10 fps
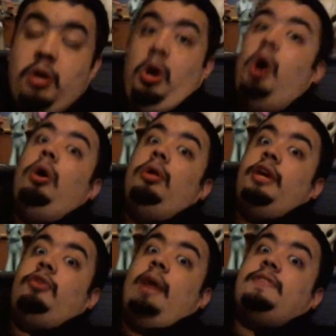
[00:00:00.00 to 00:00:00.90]
Holy
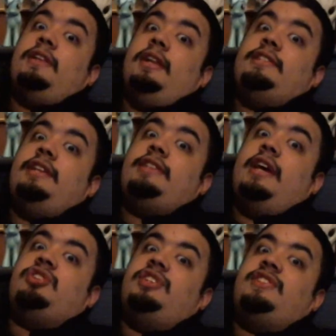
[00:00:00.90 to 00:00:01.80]
crap, Celestia is
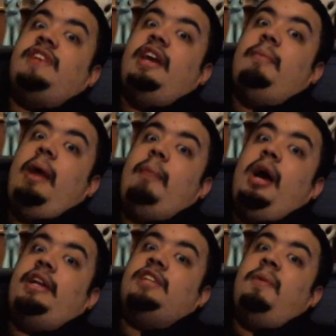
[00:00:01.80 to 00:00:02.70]
actually singing. My
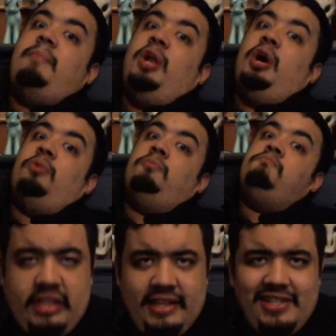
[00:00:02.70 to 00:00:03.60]
mind has been blown.
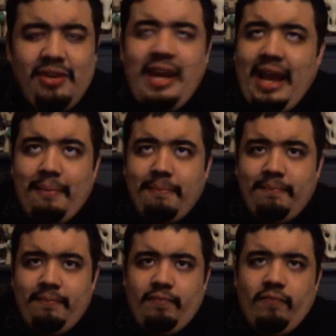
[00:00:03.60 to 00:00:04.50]
So yeah,
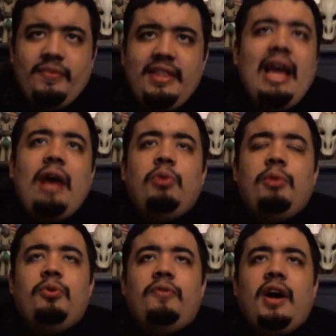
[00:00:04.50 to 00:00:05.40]
now we
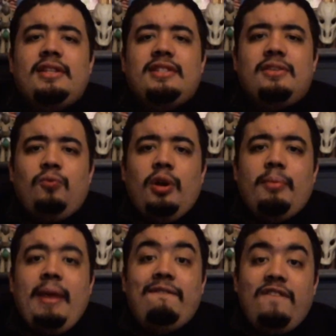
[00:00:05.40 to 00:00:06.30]
move on to one of
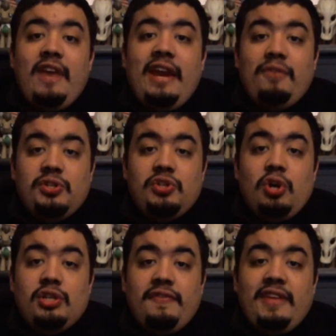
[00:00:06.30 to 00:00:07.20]
my favorite
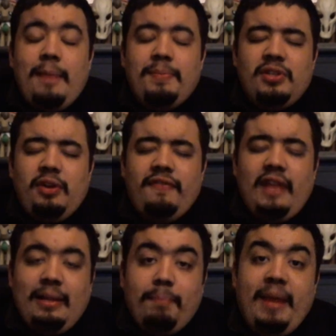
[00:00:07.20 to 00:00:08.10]
songs of the episode, if
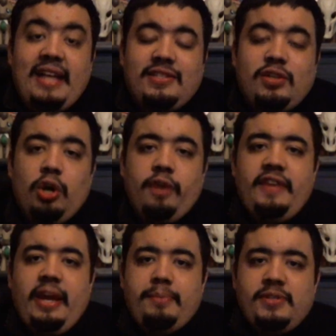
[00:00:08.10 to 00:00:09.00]
not the best song of
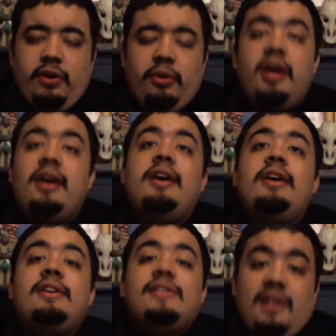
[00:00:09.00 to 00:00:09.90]
the episode,
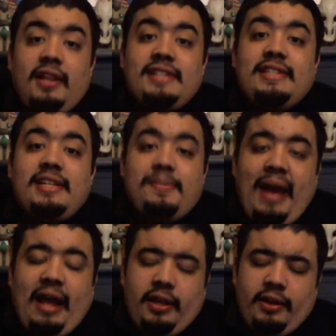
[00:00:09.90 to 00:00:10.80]
Celestia's Vow.